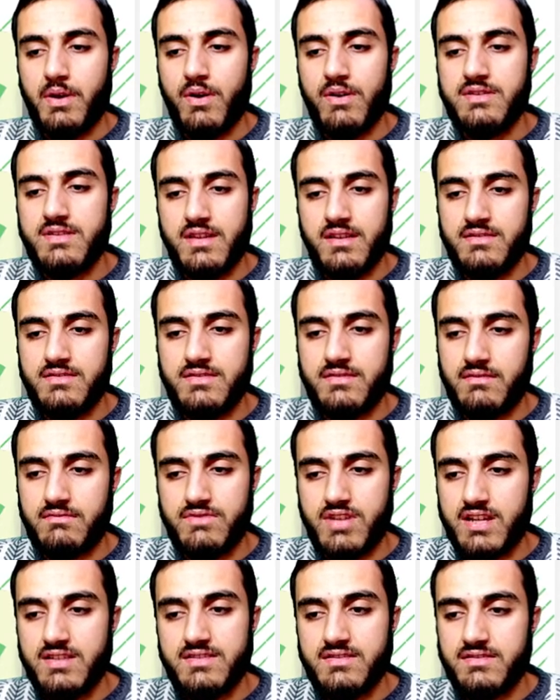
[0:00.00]
Because it's
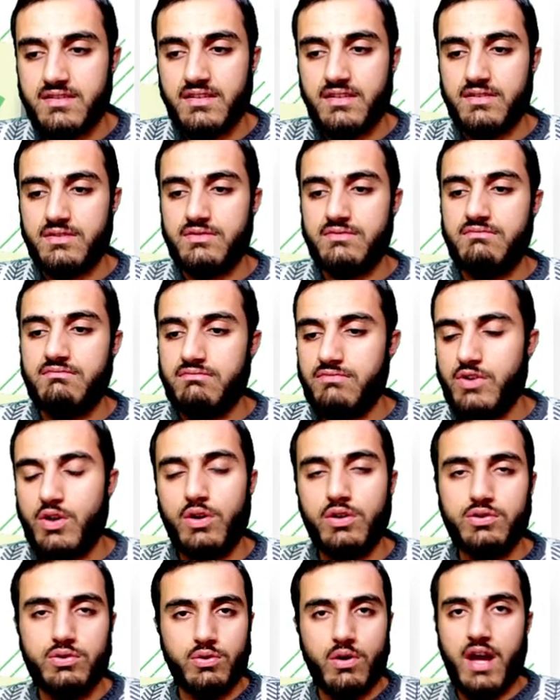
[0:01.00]
just uh,
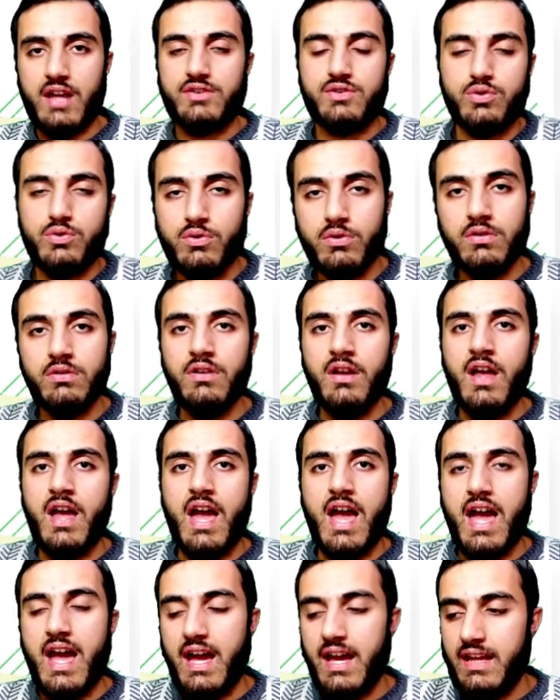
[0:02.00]
go to a tool
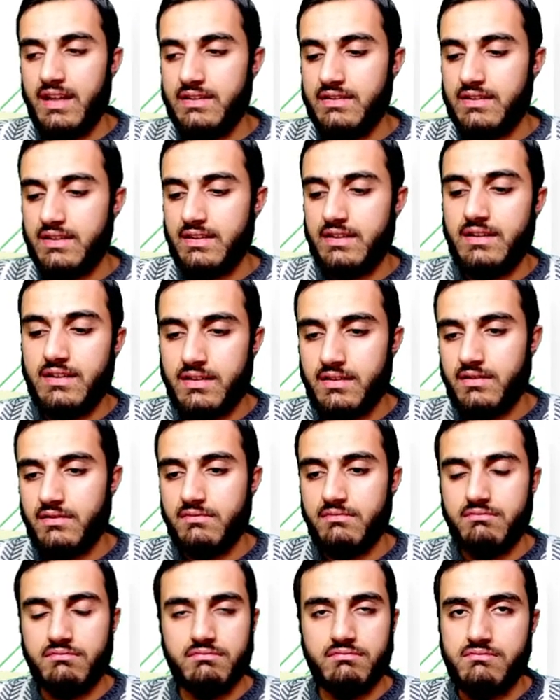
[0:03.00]
and uh,
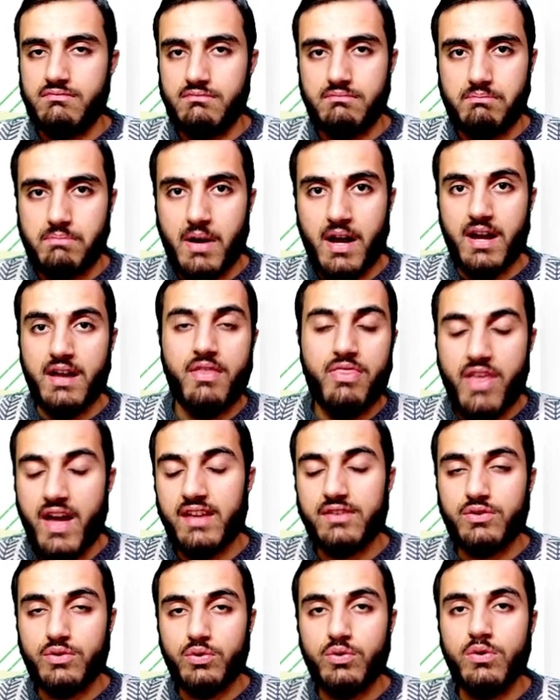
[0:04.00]
buy
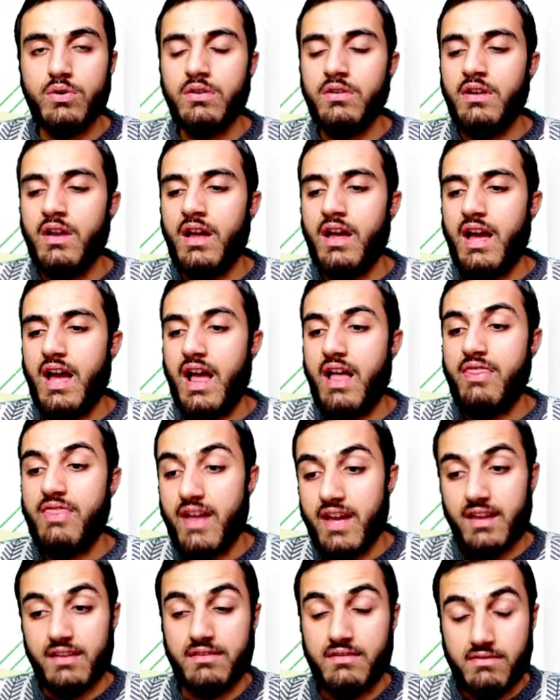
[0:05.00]
that tool and
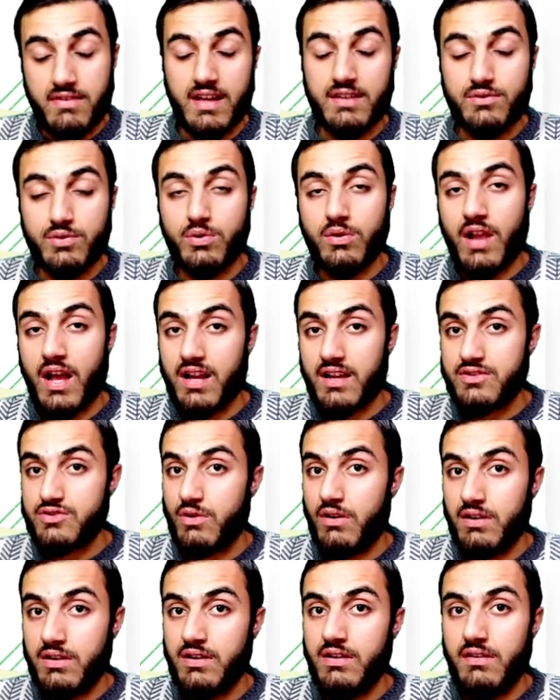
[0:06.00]
that that tool
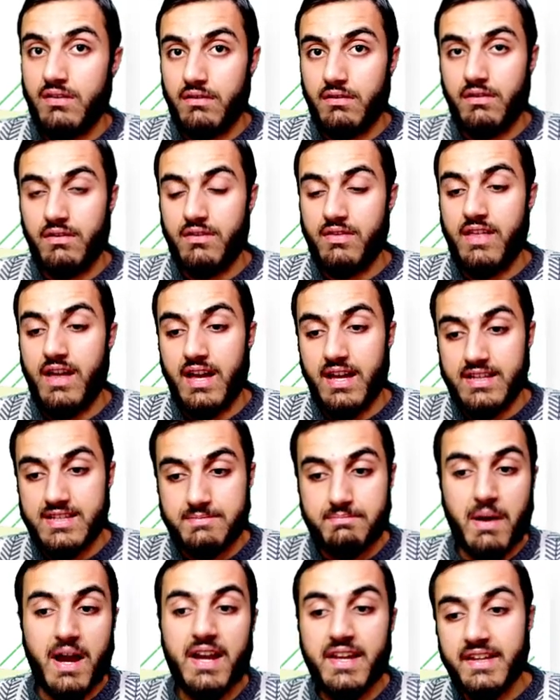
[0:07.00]
actually uh, the
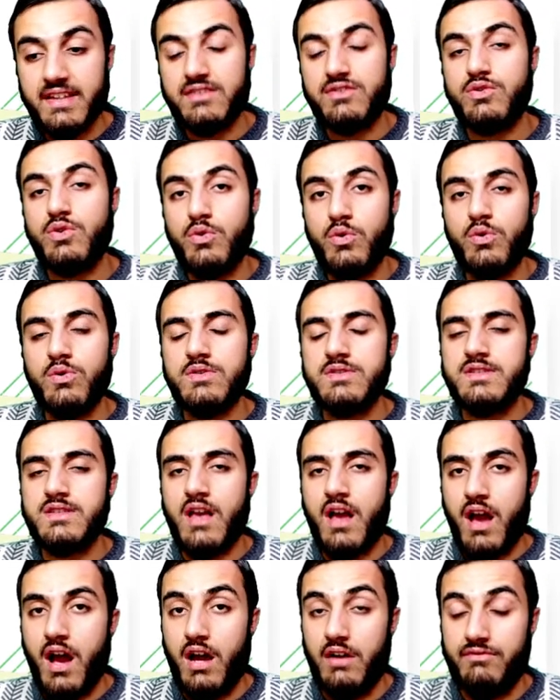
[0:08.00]
spying tools
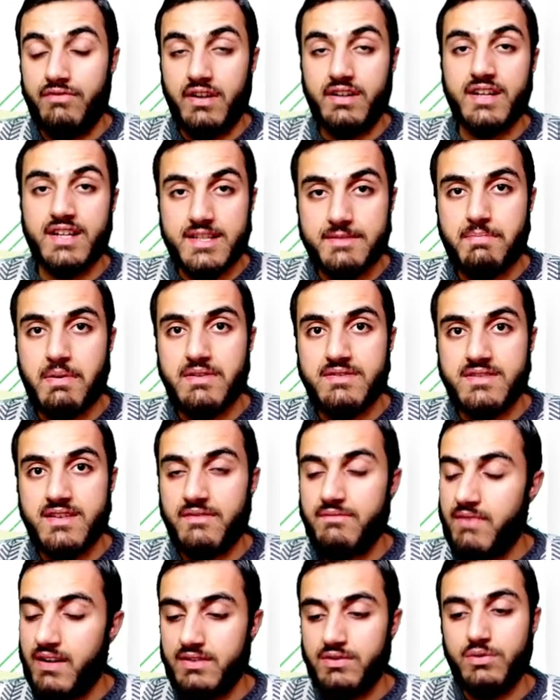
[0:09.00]
are very
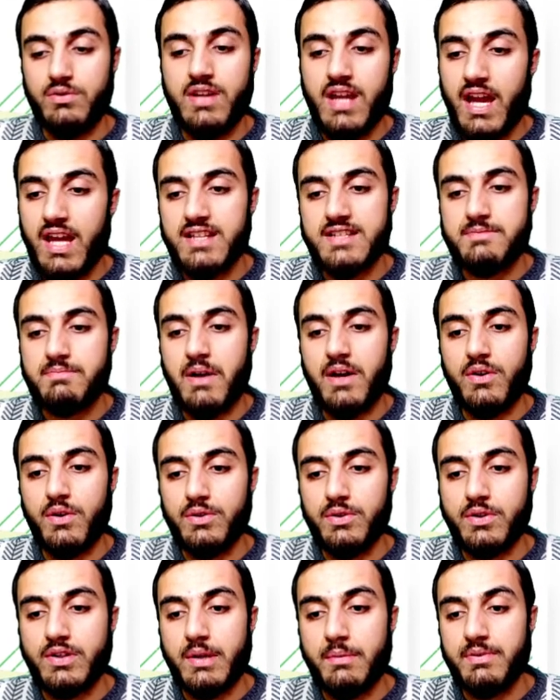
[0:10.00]
expensive but you can spy
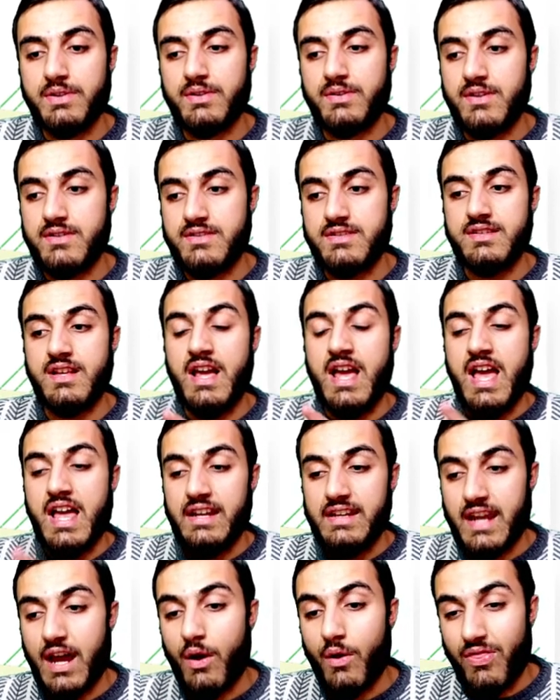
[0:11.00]
on your competitors
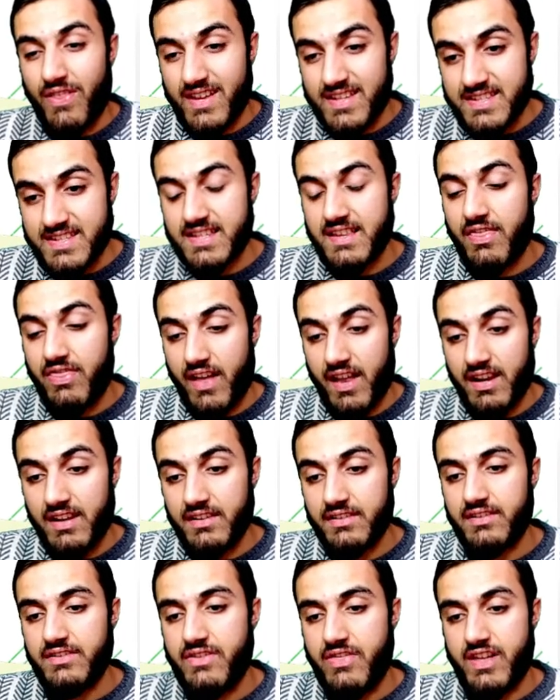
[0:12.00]
now this the
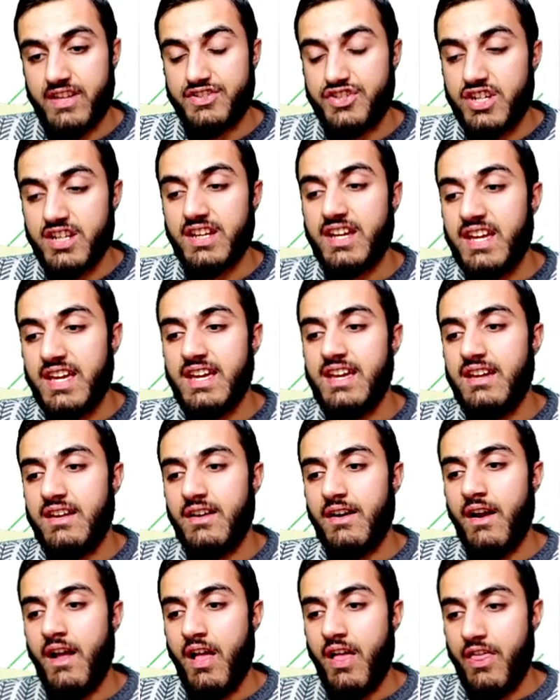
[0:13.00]
the trick
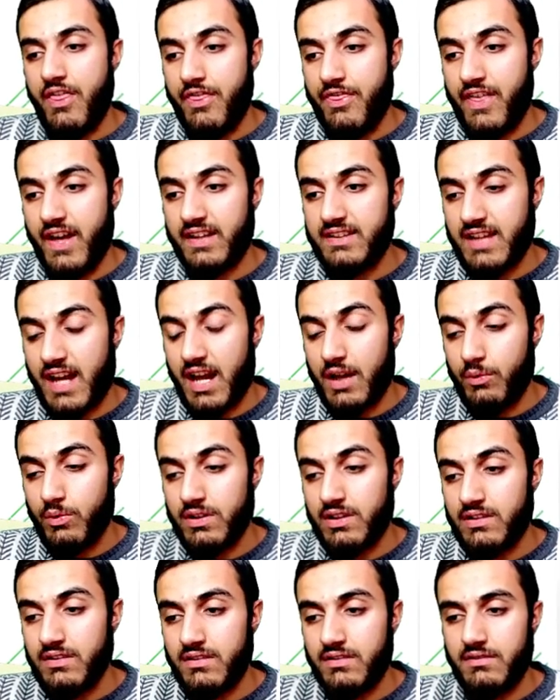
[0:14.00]
here that i
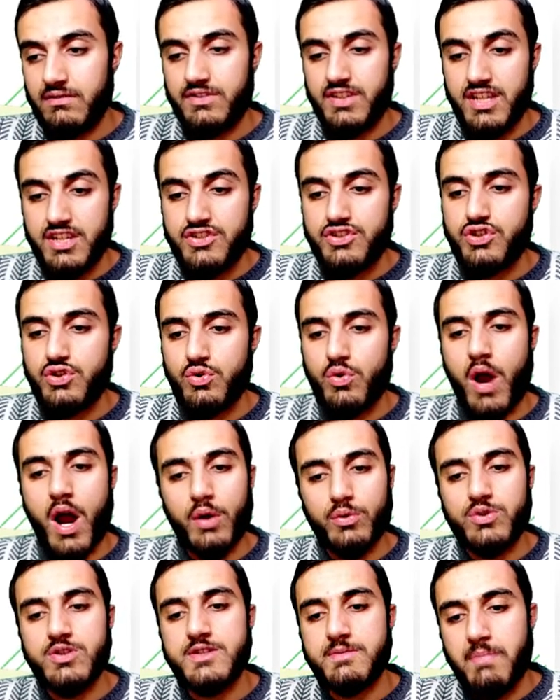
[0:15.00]
will teach you
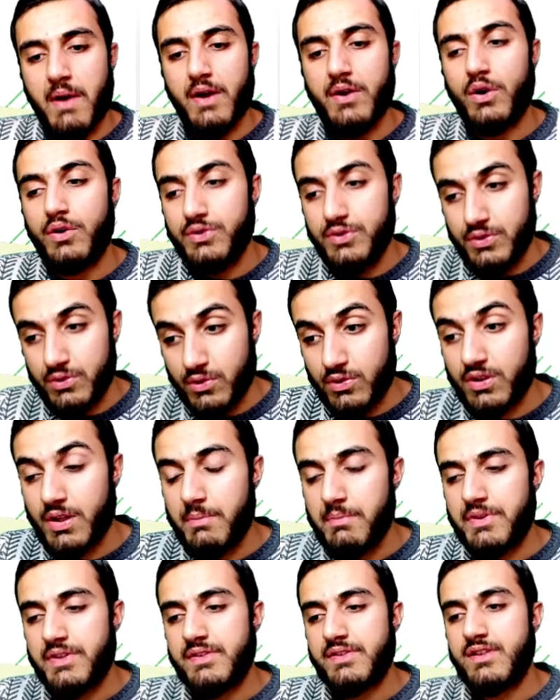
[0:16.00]
how to spy on your
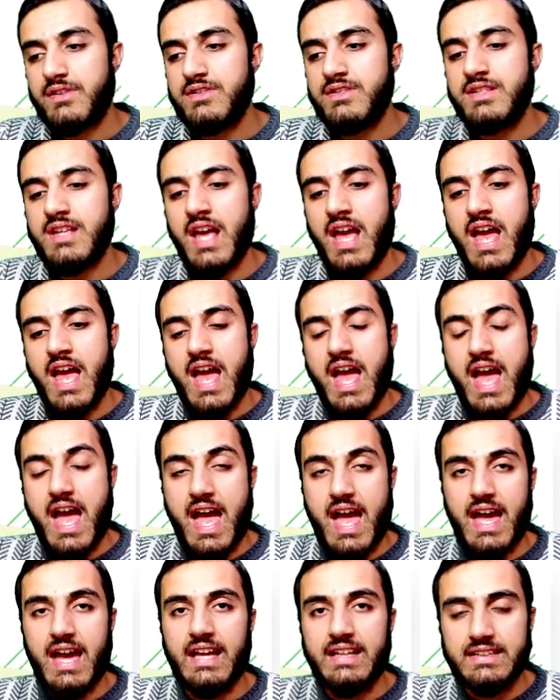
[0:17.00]
competitors
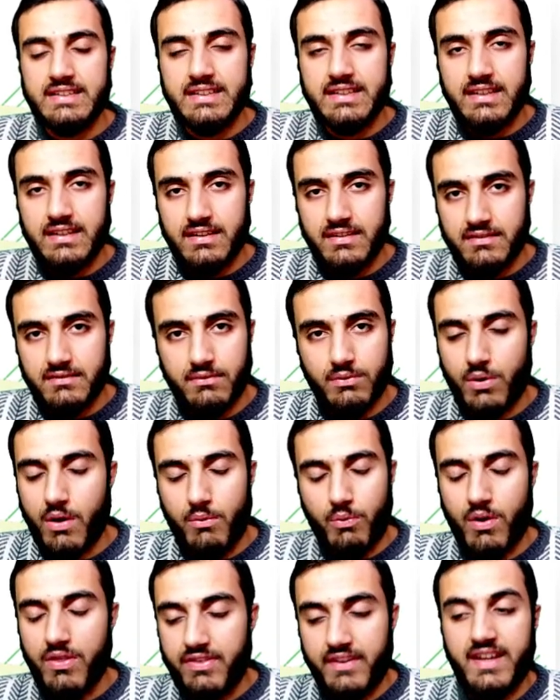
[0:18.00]
and
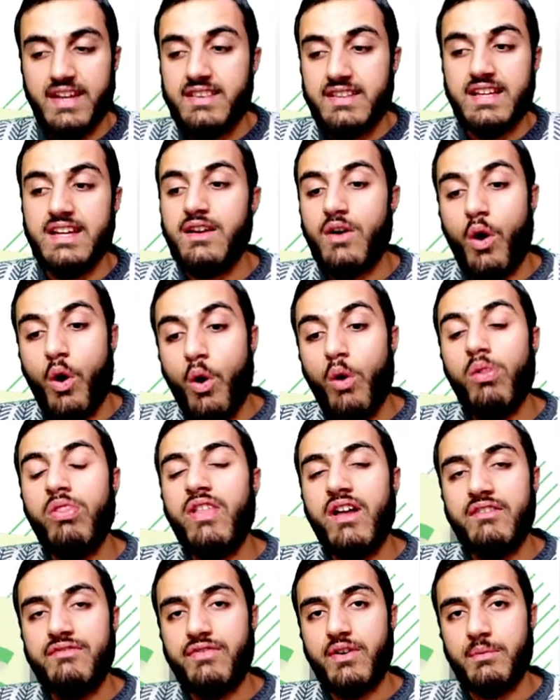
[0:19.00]
with getting all
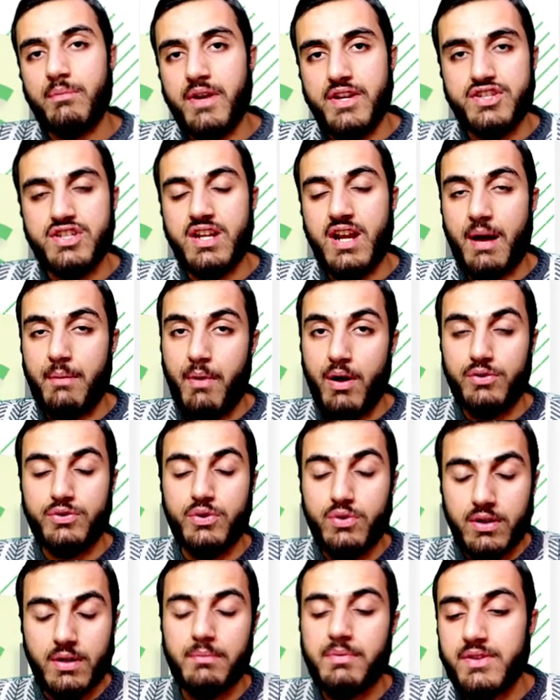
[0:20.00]
the information about your